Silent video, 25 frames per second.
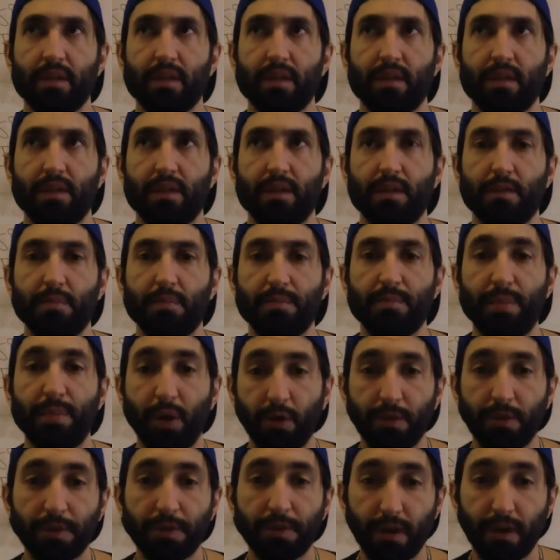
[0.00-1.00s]

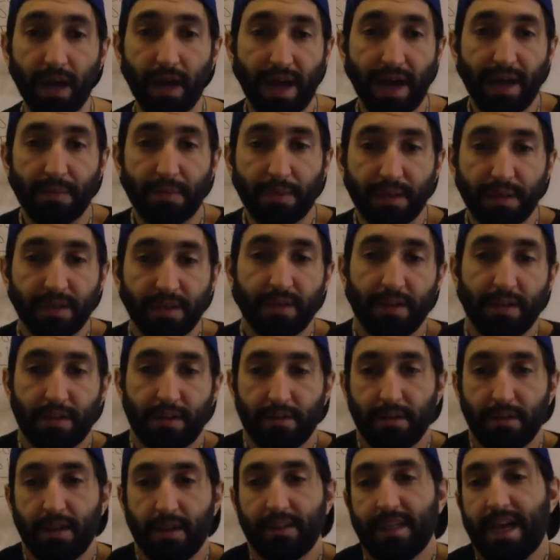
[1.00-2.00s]
hybrid.
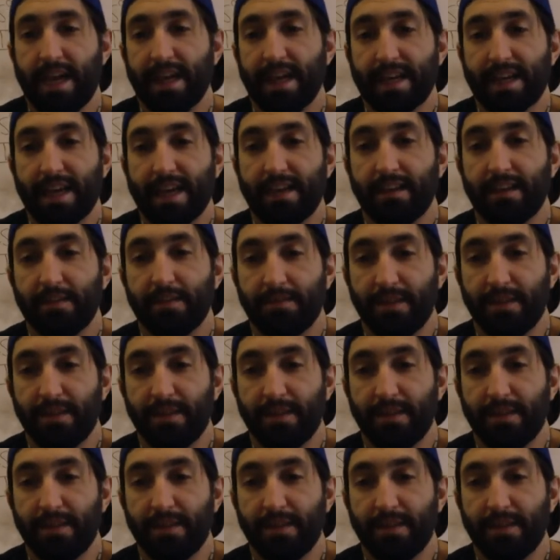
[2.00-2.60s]
They're attack and defense.